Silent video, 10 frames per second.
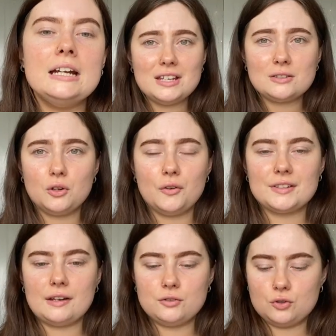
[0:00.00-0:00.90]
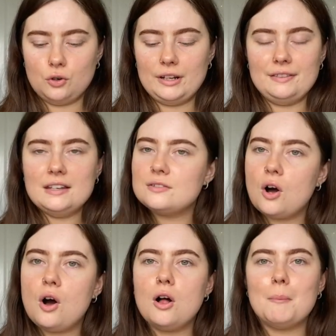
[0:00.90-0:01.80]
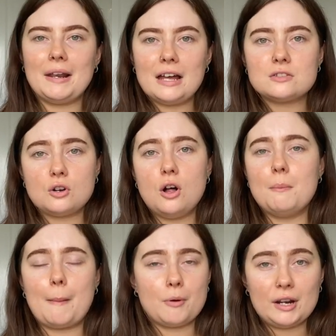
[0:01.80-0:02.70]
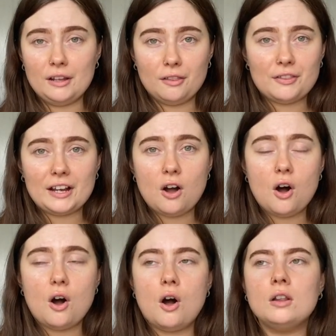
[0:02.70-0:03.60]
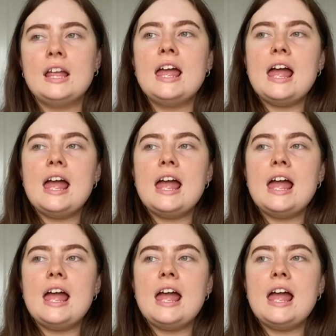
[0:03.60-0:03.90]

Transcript: these clothes that I've shown in this haul my last haul my pretty little thing haul